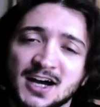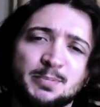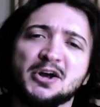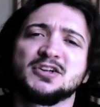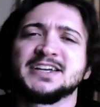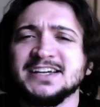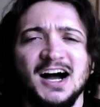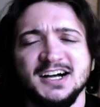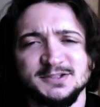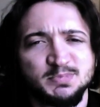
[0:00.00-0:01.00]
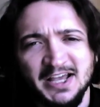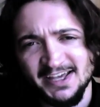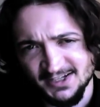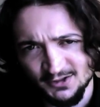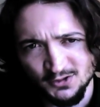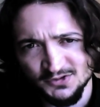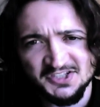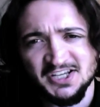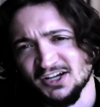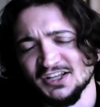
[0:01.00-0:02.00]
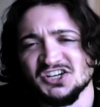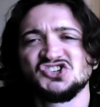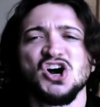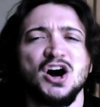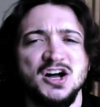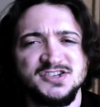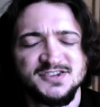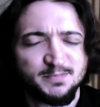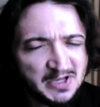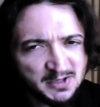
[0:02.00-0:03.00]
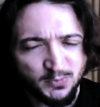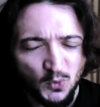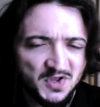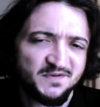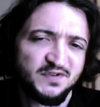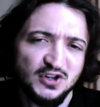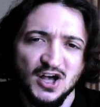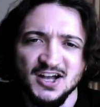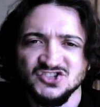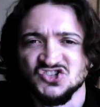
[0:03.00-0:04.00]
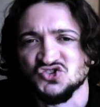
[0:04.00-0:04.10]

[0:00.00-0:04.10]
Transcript: Apparently, God's plan includes killing tons of people with floods,